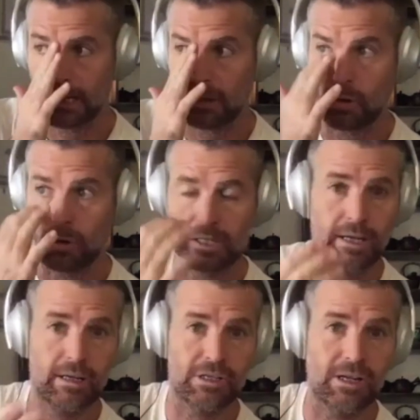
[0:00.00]
or
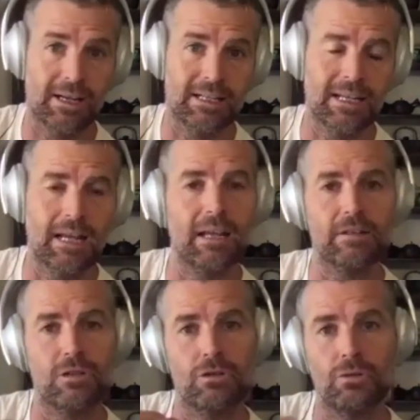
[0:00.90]
taken a psychedelic
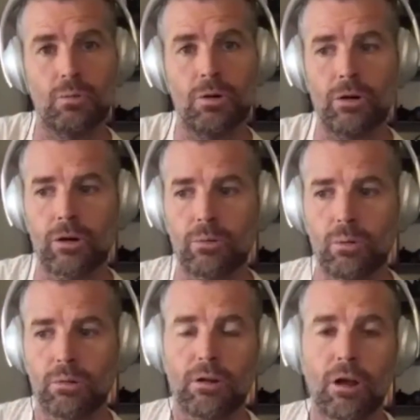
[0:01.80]
to do work
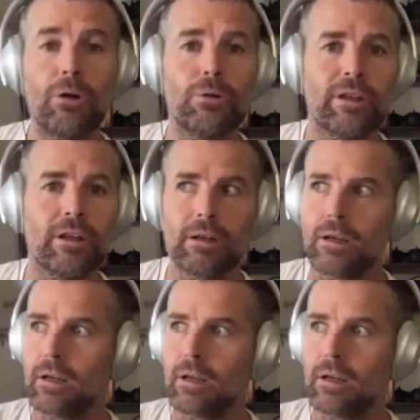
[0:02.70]
will know that